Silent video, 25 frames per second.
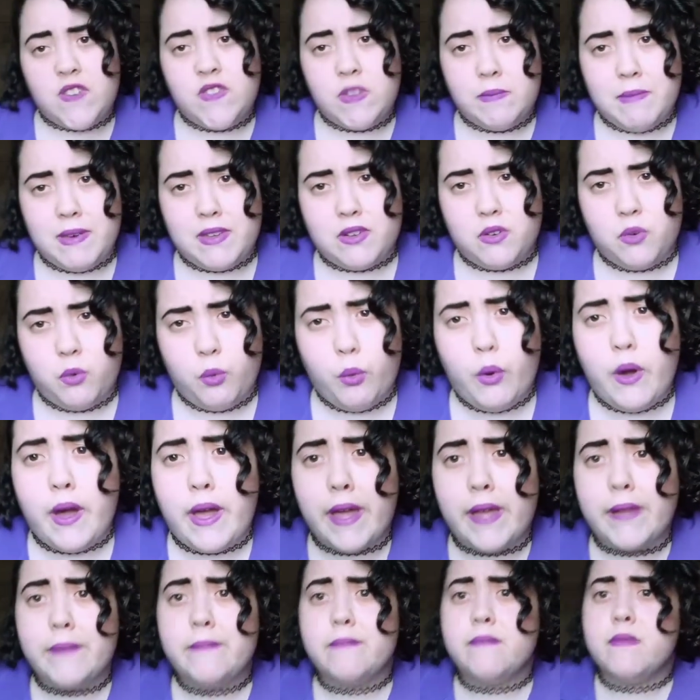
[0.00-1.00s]
Don't always
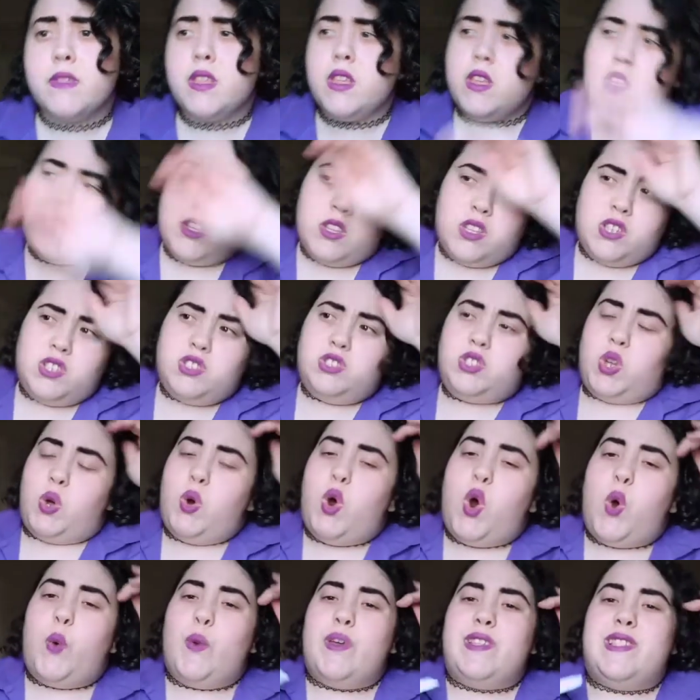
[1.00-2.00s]
listen to other kids, because some
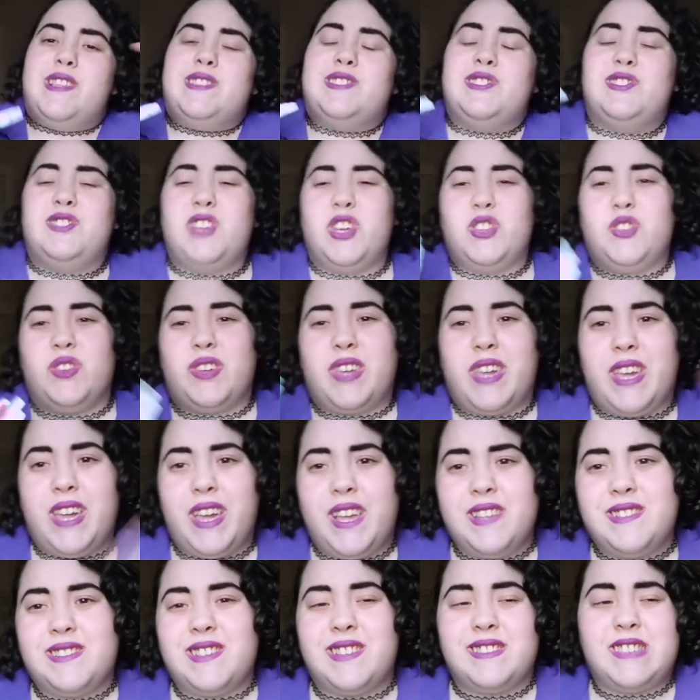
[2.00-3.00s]
people are ignorant
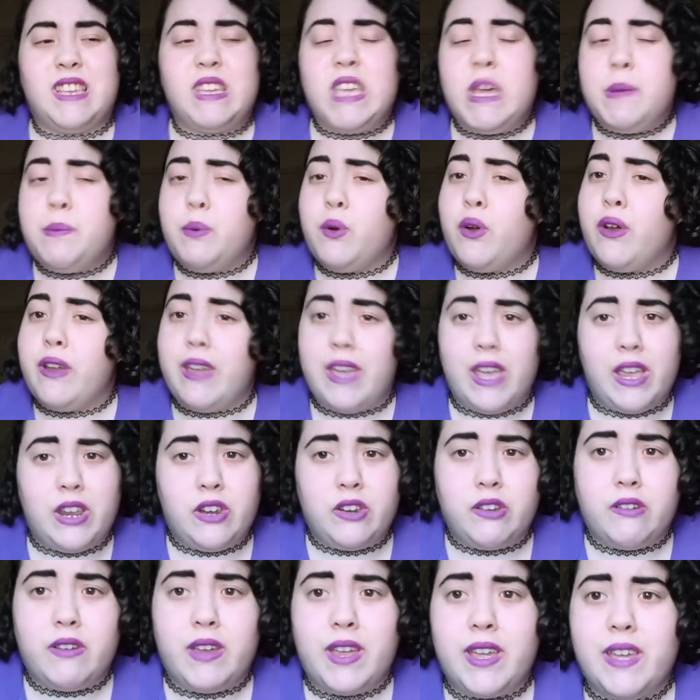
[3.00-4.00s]
and don't really
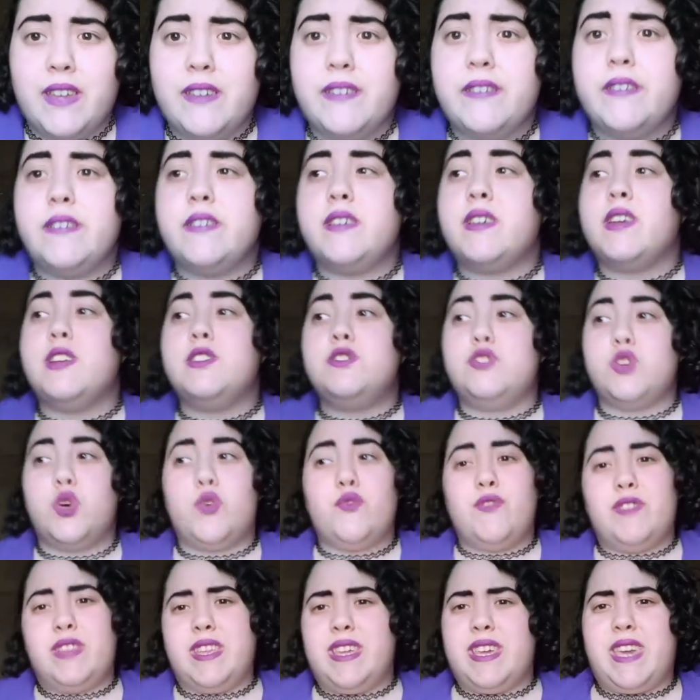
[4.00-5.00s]
care, just plain
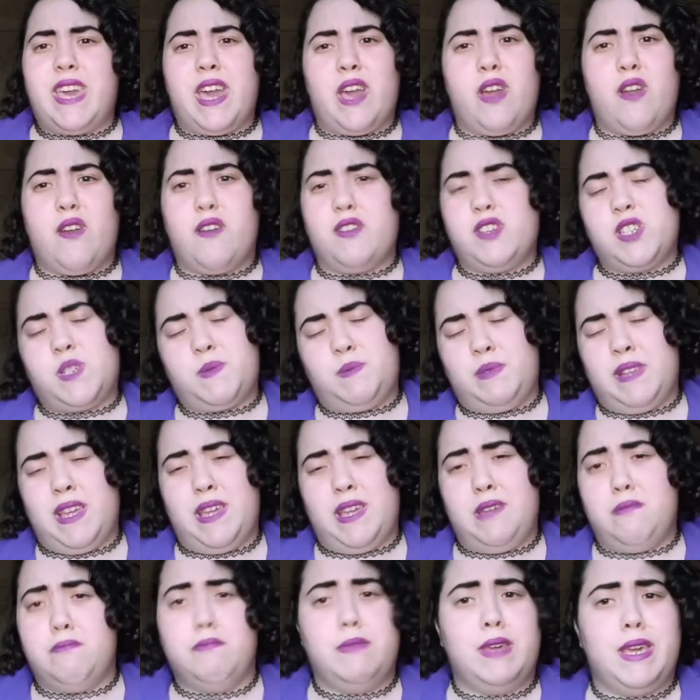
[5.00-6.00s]
mean. And I want to
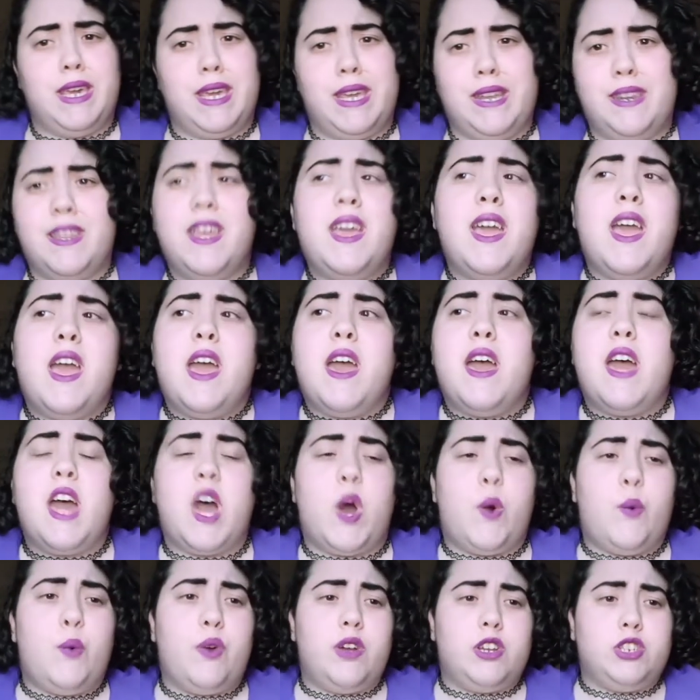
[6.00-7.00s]
show her that you can
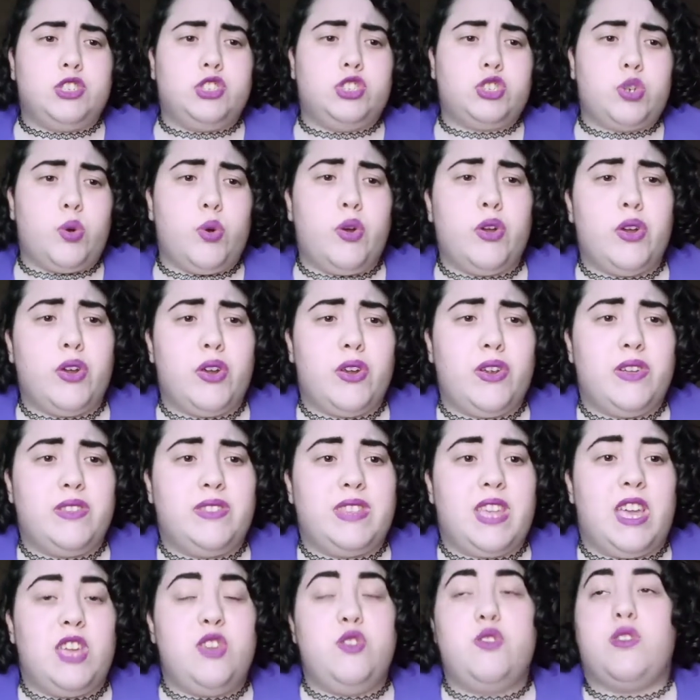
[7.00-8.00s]
always be
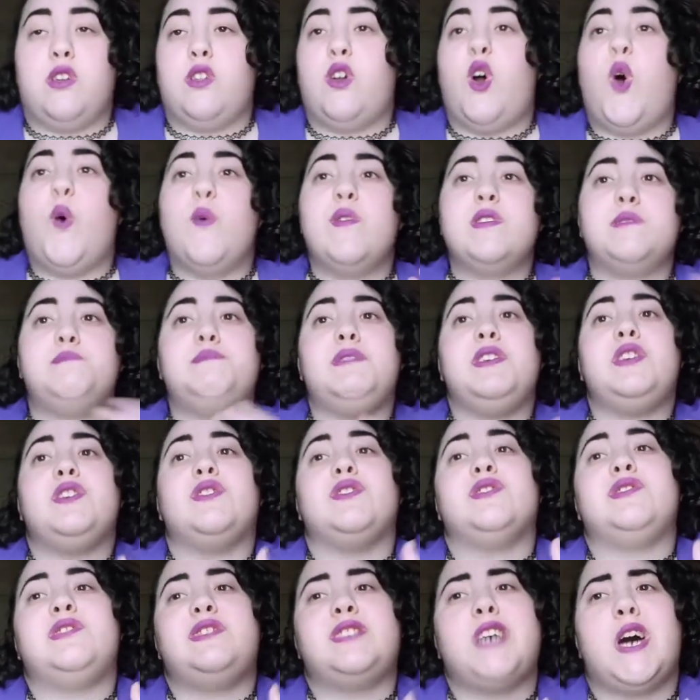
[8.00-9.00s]
yourself. You can always tell
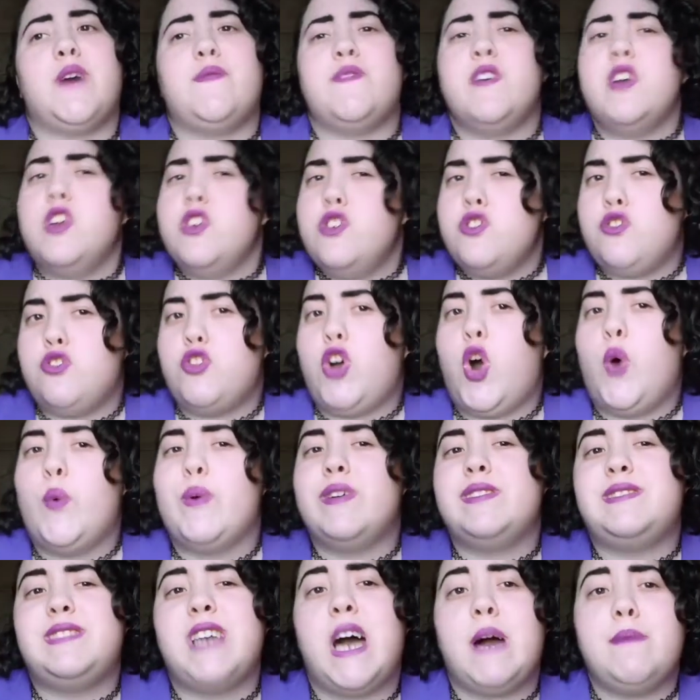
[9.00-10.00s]
me anything,
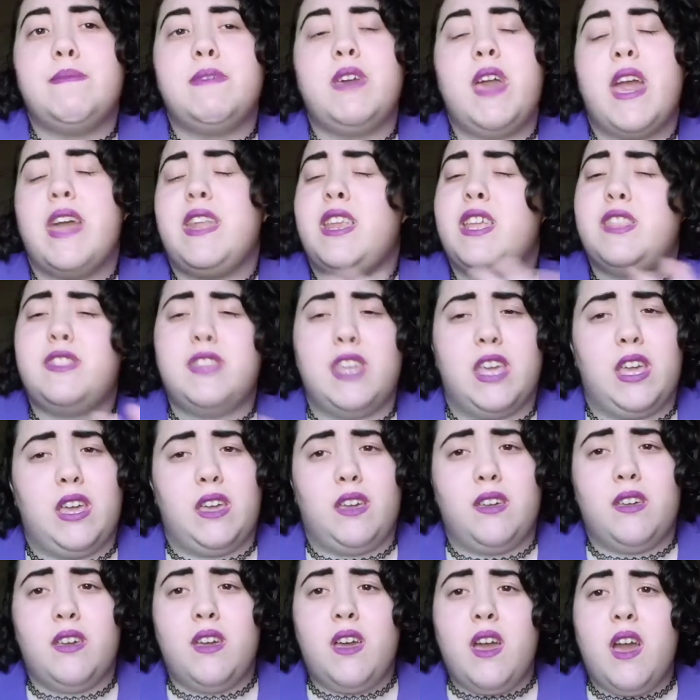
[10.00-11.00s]
because I went through
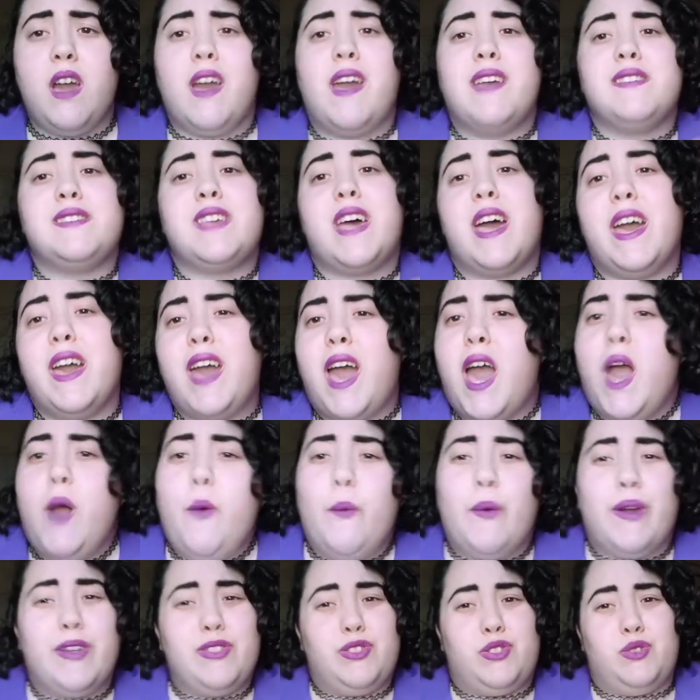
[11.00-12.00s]
school. I know
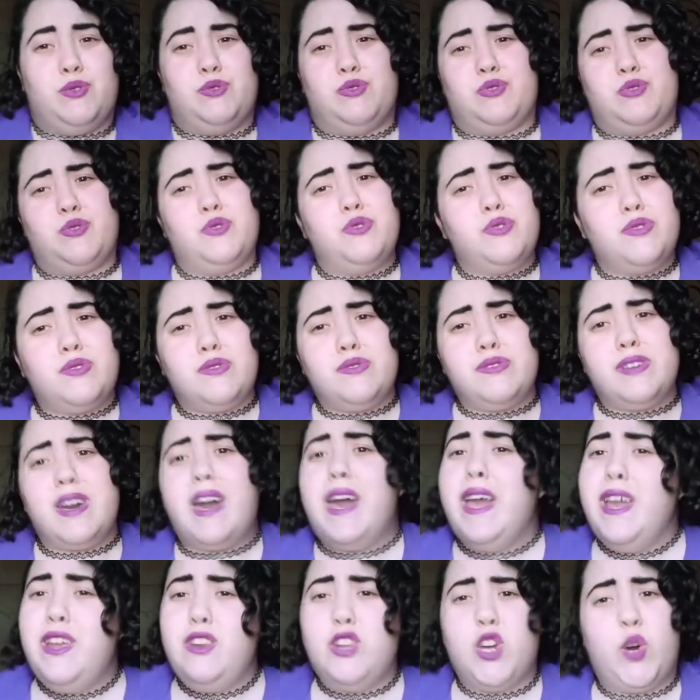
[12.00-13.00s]
what it's like.
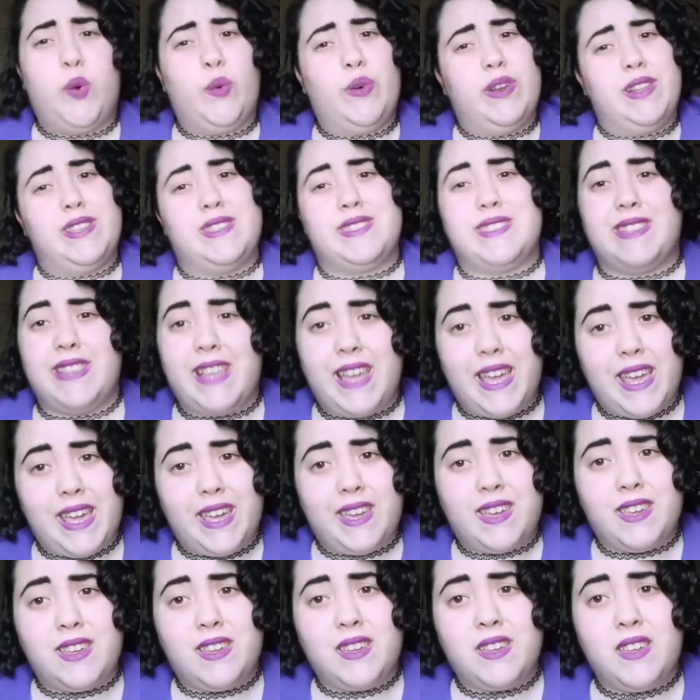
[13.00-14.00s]
So she can
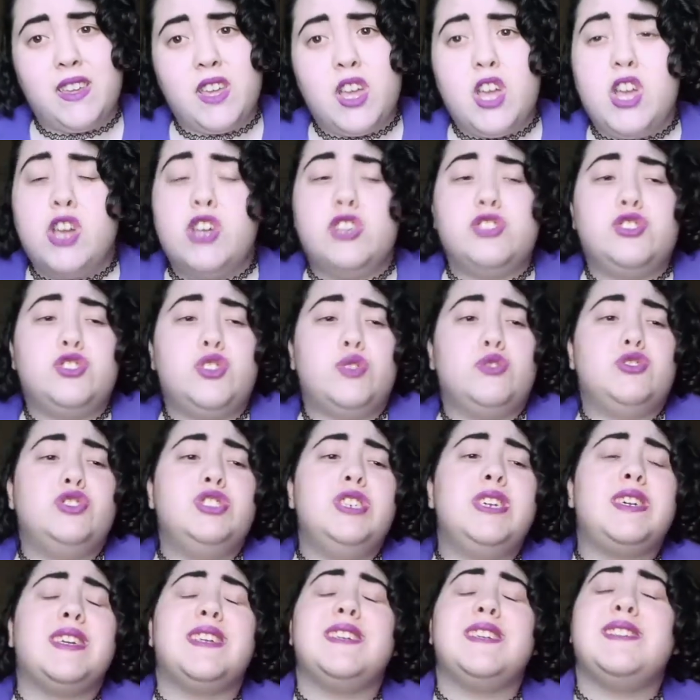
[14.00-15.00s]
talk to me or
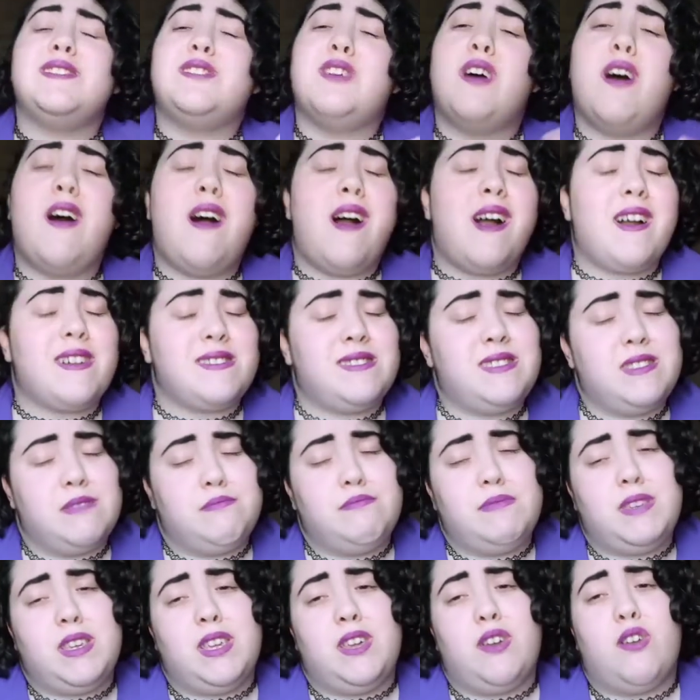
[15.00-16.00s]
her dad, tell
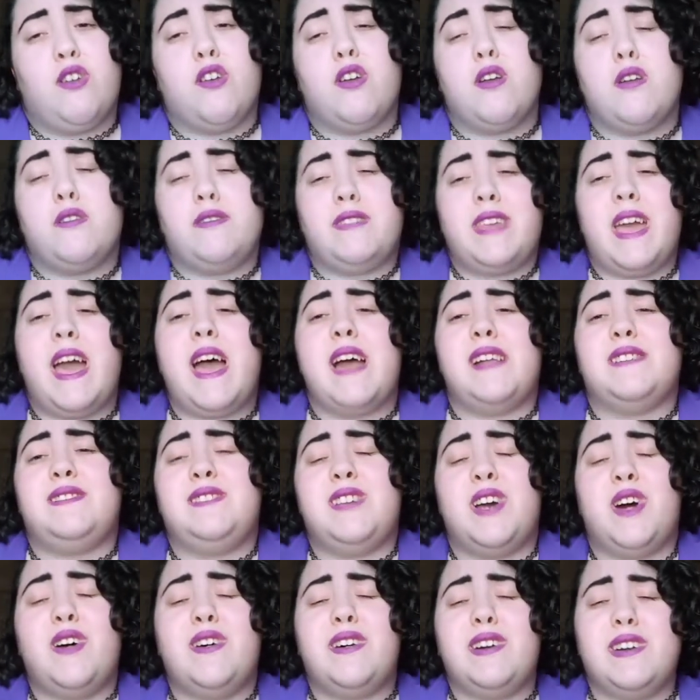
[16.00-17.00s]
us anything.
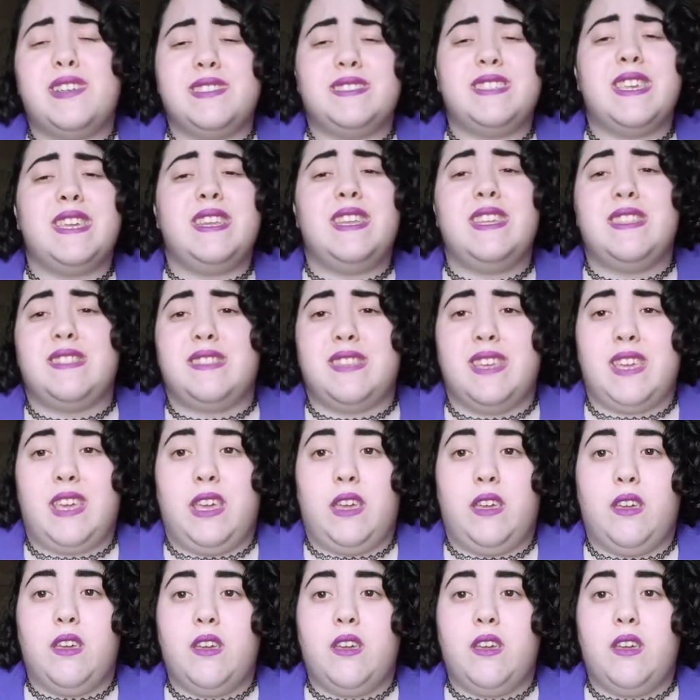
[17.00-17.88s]
That she don't have to hide